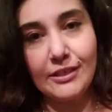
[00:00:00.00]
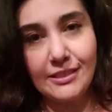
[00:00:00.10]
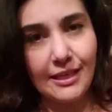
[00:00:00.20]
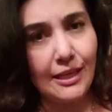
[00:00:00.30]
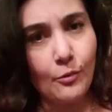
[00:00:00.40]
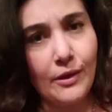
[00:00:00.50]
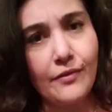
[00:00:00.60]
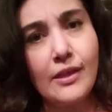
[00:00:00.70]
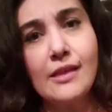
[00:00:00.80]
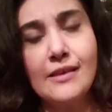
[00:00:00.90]
is dealing
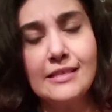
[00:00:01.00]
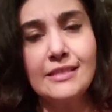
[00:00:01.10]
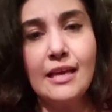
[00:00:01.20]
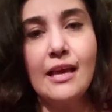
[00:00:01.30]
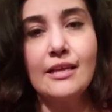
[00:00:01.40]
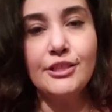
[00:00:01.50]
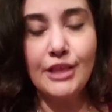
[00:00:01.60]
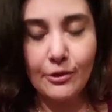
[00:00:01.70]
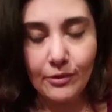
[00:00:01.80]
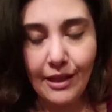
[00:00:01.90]
with this
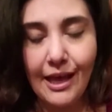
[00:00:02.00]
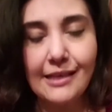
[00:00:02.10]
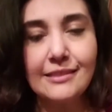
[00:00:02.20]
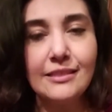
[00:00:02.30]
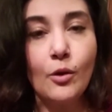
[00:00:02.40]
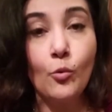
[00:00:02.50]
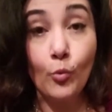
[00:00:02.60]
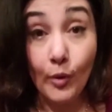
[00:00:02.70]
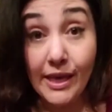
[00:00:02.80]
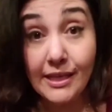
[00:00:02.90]
generalized
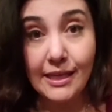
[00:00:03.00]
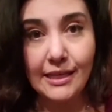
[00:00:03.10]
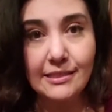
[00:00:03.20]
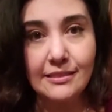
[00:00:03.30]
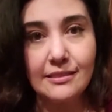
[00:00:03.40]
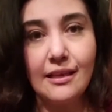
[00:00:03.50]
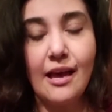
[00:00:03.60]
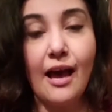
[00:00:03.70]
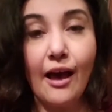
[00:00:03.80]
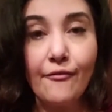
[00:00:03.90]
weakness
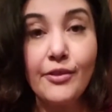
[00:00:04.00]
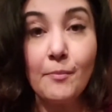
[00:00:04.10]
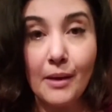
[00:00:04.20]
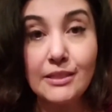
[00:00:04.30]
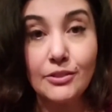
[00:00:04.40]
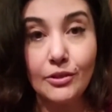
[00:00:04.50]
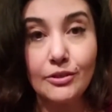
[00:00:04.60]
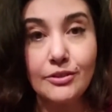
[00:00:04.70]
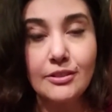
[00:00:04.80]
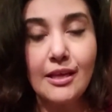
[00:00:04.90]
of the
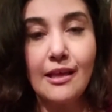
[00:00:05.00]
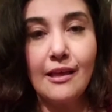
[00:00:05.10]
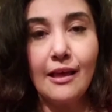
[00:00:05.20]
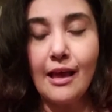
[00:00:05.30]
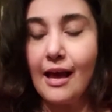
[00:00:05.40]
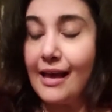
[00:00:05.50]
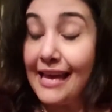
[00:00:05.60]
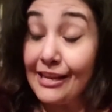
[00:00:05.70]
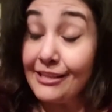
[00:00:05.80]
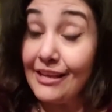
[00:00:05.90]
muscles,
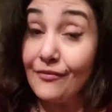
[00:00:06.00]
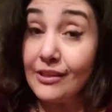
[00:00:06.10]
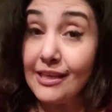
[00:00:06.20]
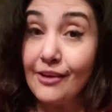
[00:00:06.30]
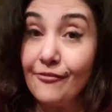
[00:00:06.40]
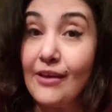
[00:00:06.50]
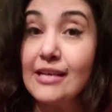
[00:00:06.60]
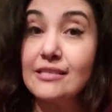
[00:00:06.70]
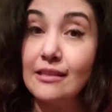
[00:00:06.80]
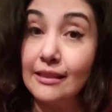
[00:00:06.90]
it definitely
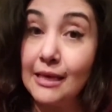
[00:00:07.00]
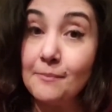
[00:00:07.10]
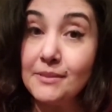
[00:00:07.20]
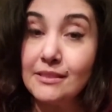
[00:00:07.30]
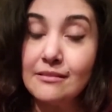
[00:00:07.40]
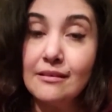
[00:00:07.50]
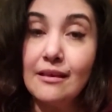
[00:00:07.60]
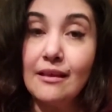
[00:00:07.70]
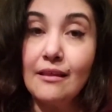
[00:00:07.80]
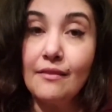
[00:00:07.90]
affects the lips,
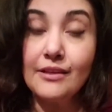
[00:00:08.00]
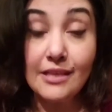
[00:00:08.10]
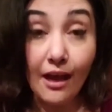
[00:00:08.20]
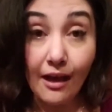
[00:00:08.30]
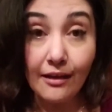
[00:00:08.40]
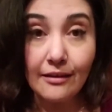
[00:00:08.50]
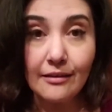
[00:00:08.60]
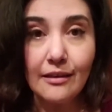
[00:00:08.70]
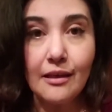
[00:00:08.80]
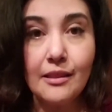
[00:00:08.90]
the tongue,
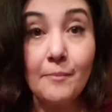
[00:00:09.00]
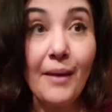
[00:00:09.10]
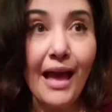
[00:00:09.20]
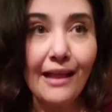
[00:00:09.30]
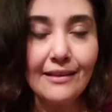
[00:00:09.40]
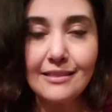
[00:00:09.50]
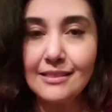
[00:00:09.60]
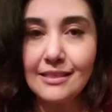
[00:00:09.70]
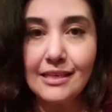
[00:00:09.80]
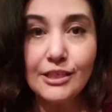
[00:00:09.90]
the
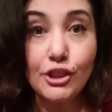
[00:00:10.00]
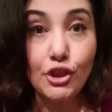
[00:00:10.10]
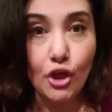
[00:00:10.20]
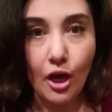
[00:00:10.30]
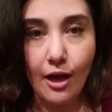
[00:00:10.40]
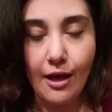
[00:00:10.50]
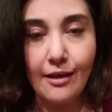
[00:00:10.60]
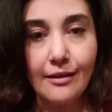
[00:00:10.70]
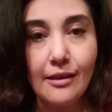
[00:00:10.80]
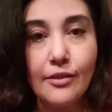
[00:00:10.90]
palate, jaw,
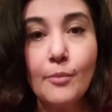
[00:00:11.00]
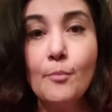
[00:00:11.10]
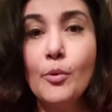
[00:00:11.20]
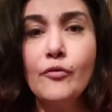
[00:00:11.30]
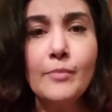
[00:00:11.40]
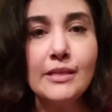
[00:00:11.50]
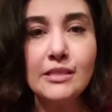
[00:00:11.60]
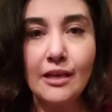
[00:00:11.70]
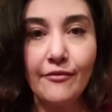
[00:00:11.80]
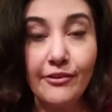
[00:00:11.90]
the movement
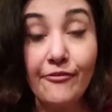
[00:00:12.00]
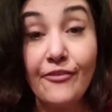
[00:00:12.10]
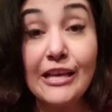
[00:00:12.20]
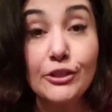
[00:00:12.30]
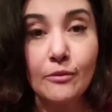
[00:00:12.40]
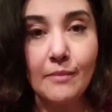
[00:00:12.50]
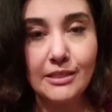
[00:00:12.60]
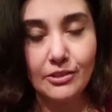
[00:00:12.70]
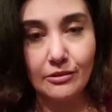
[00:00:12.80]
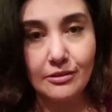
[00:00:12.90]
of the facial
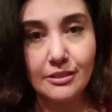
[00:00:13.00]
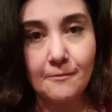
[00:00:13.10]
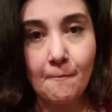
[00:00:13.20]
muscles,